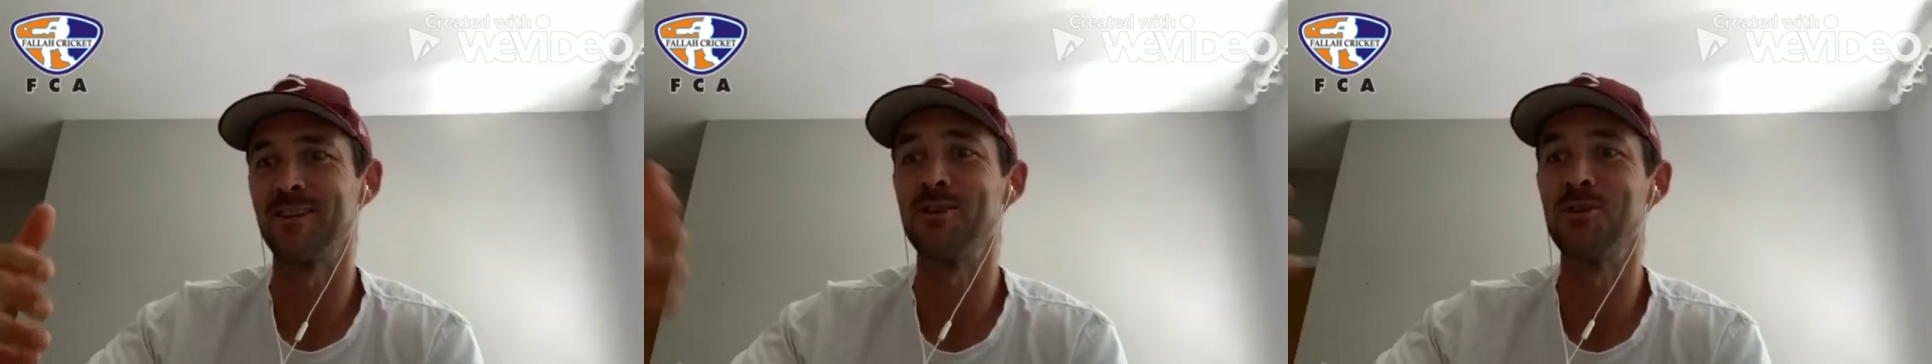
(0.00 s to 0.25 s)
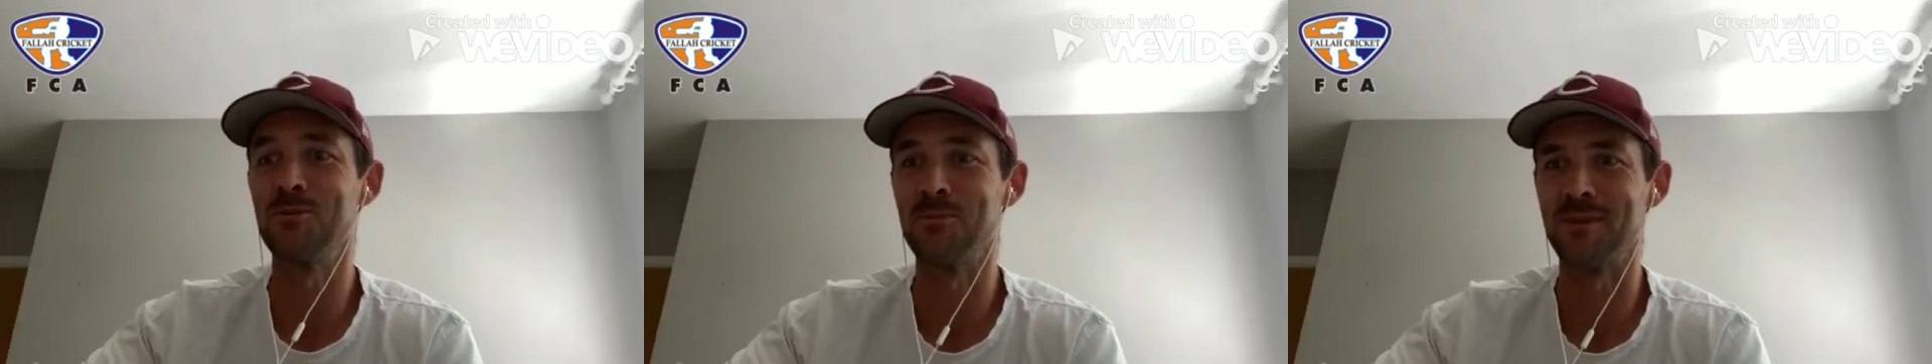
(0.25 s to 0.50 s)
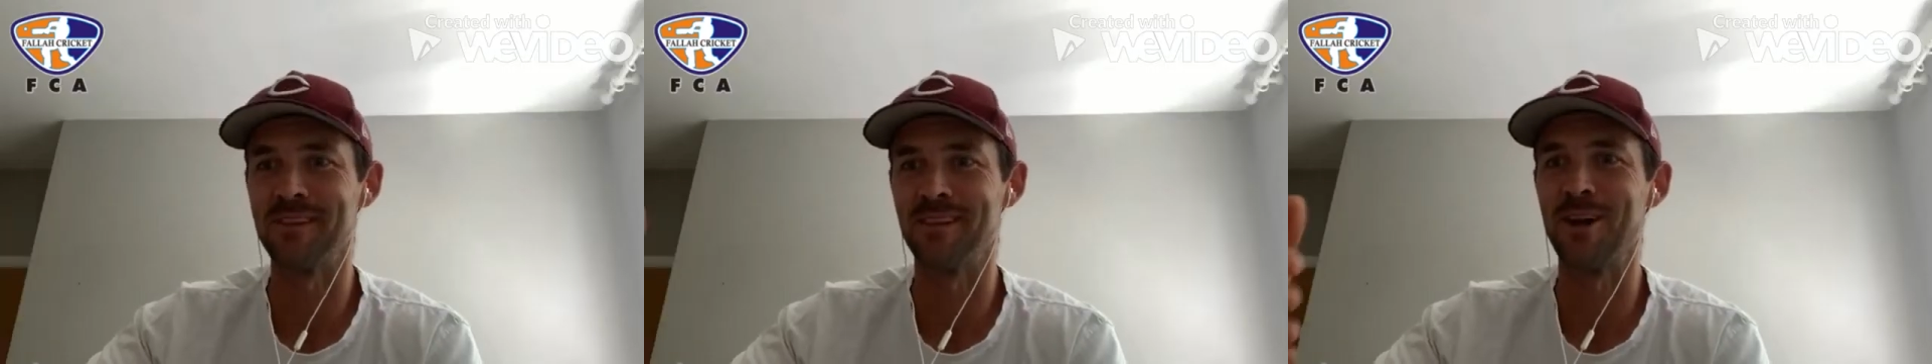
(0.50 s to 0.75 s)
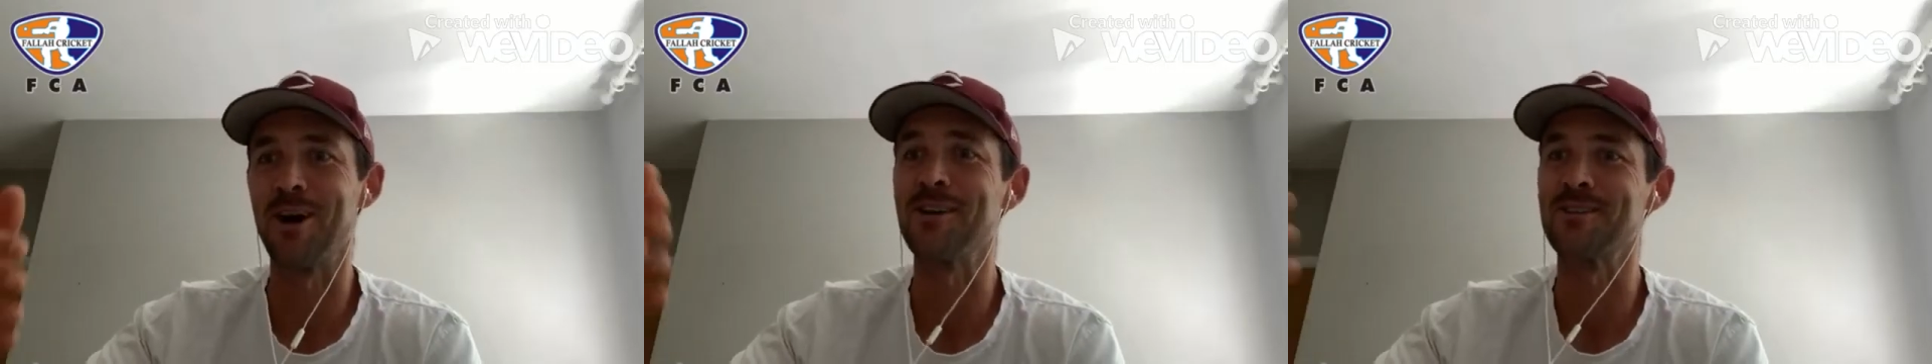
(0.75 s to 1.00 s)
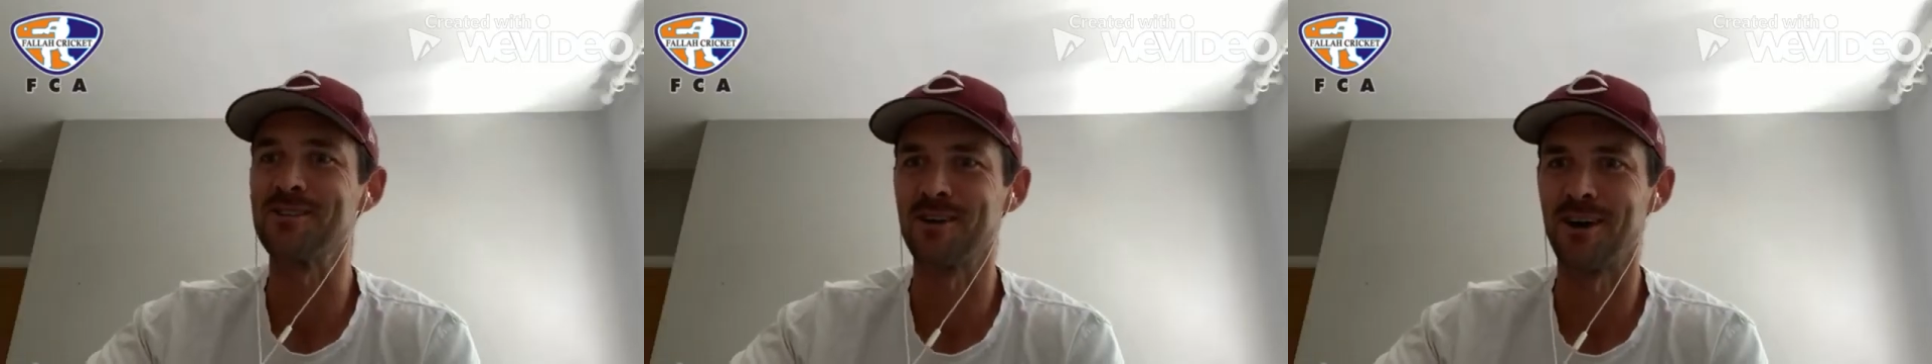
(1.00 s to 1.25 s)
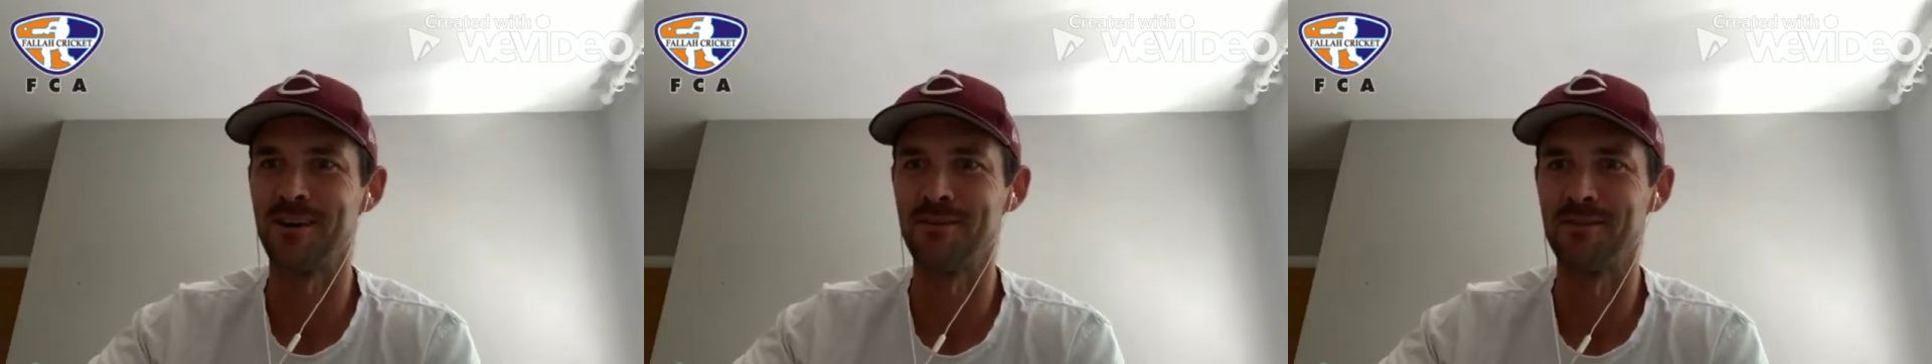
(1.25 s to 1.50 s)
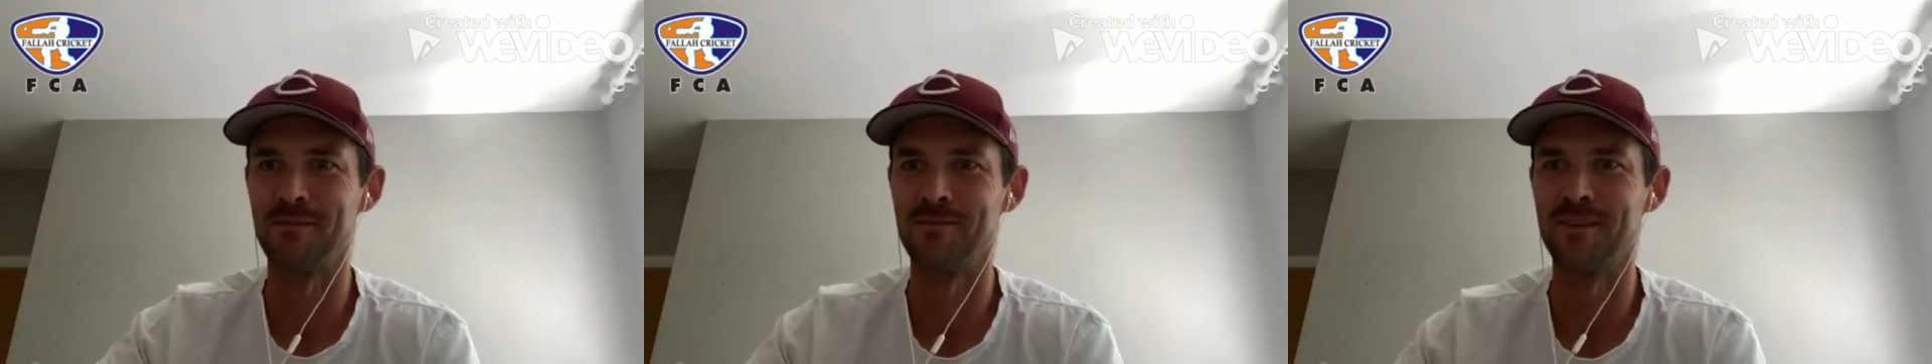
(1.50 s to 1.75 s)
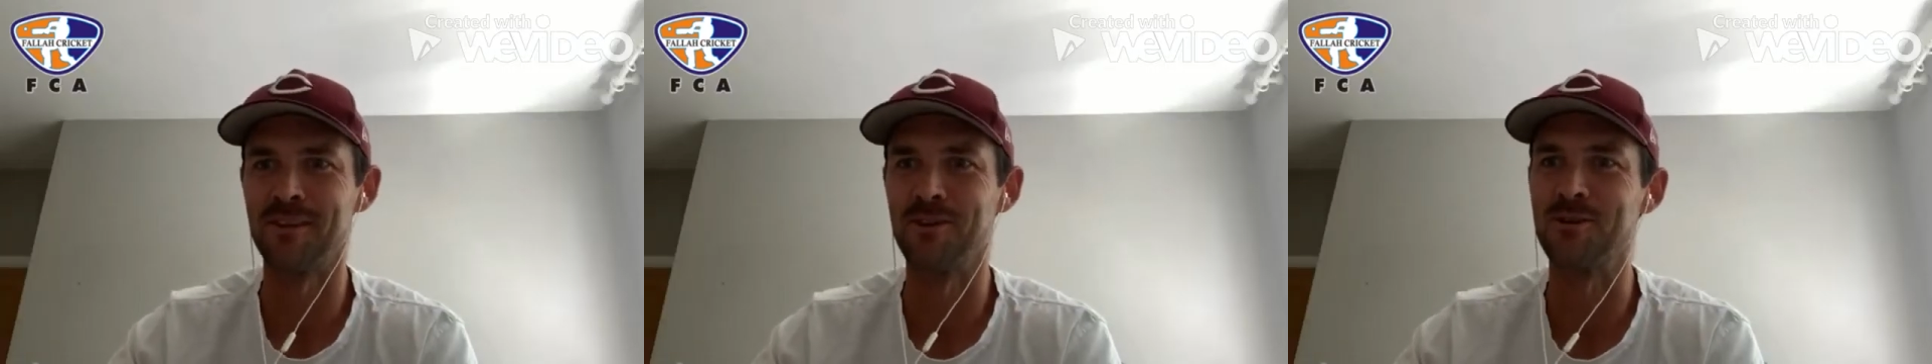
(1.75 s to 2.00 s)
humour, the lighter side of
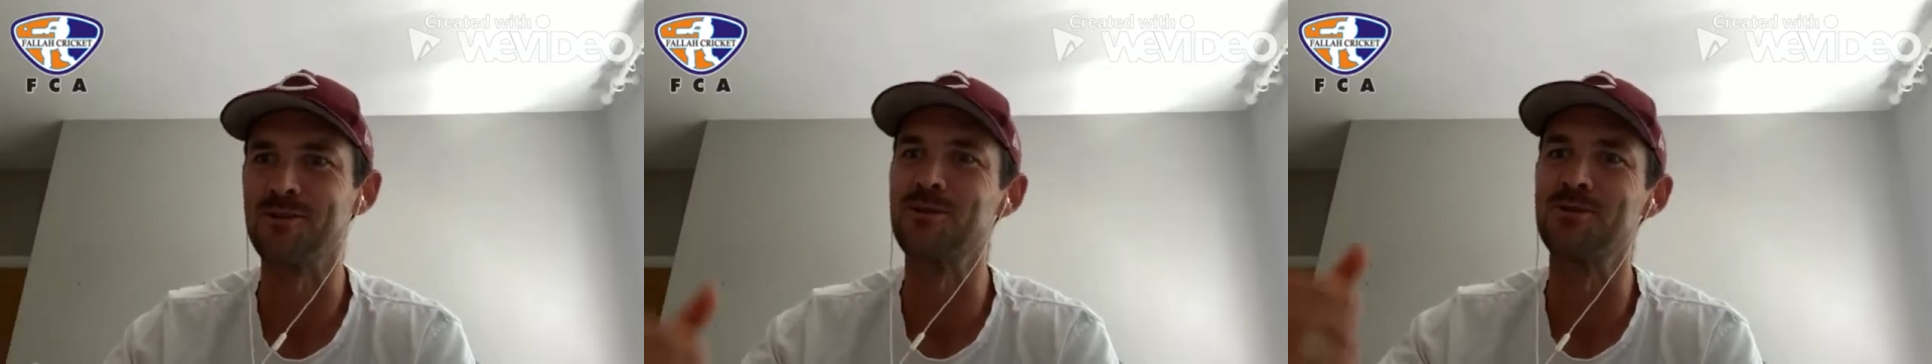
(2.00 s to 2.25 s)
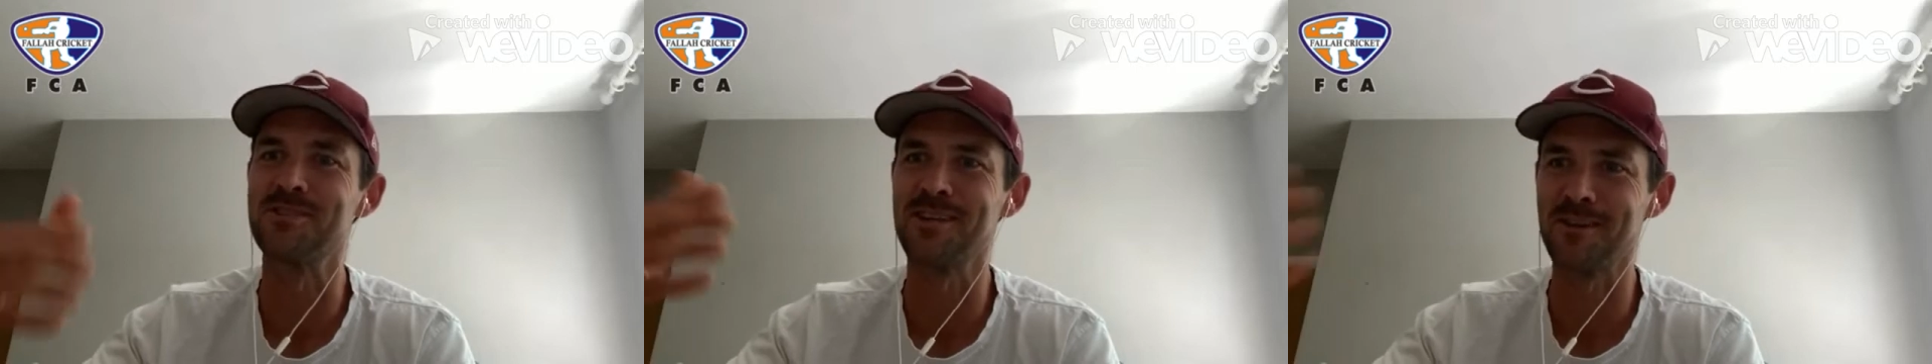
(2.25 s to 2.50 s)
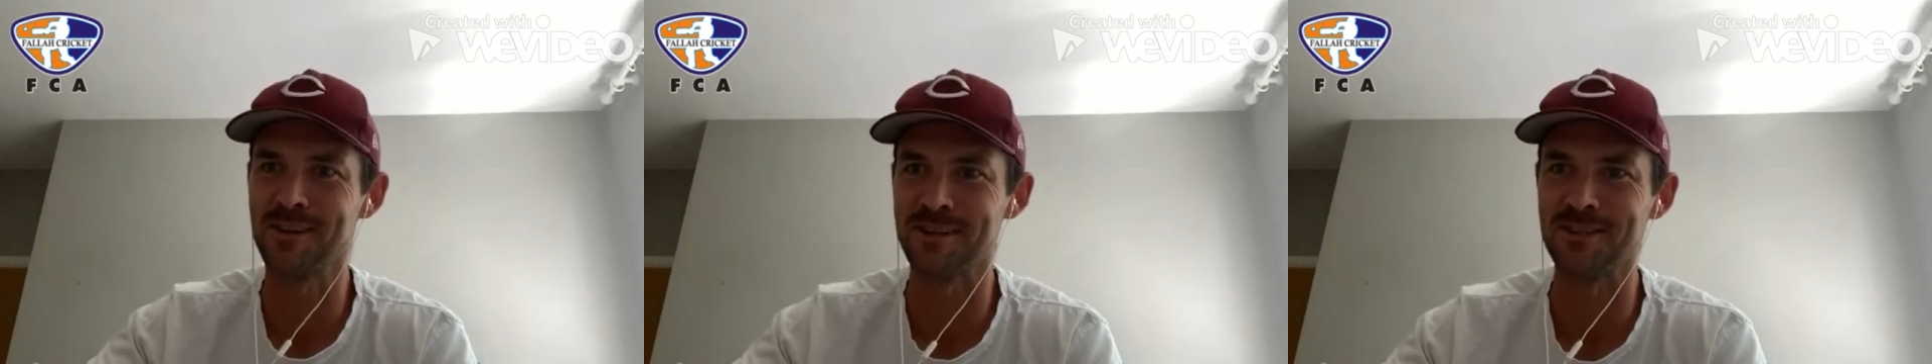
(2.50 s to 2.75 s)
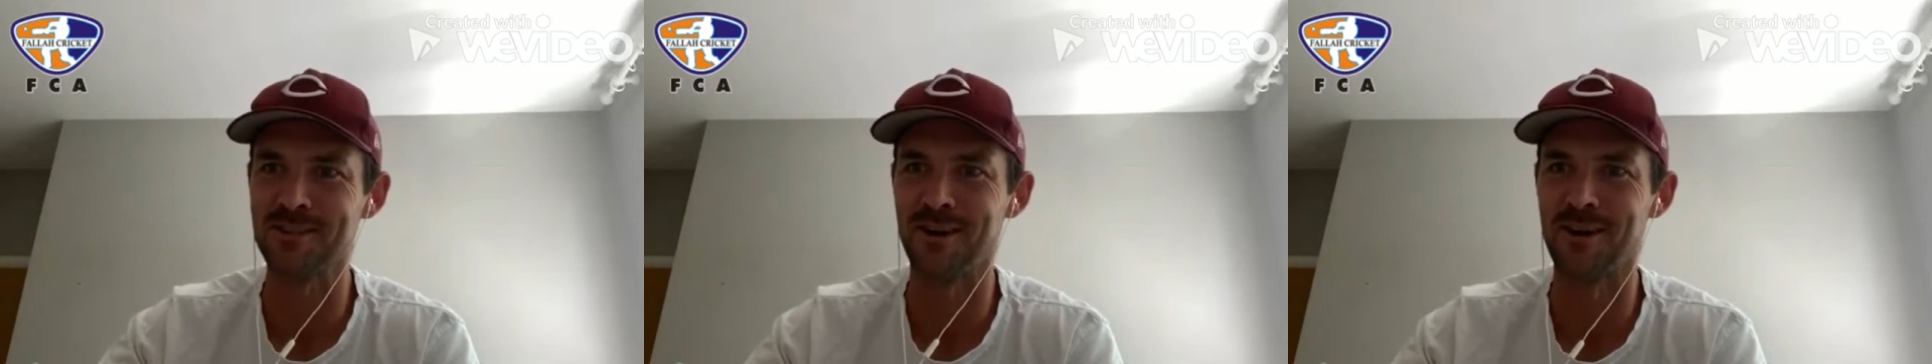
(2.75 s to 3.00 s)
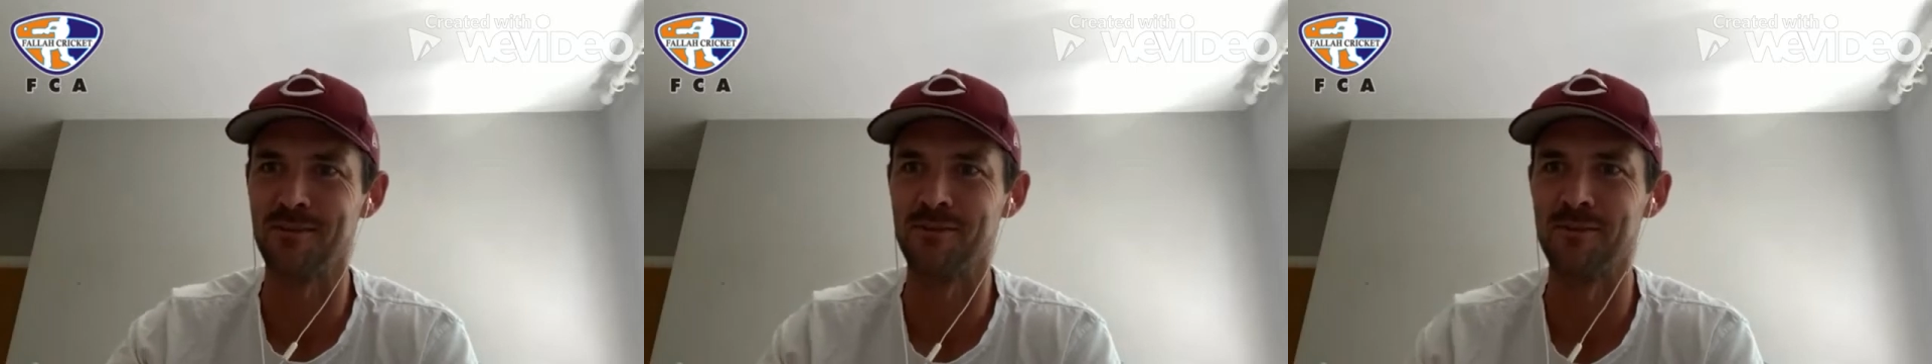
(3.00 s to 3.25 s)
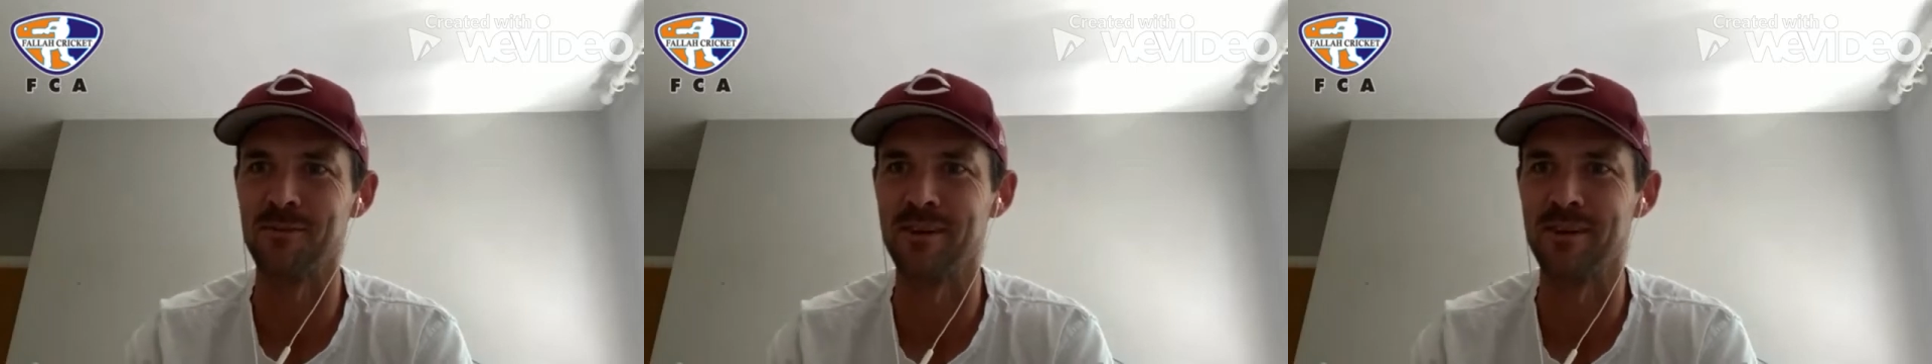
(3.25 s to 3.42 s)
him, the not too serious side of him.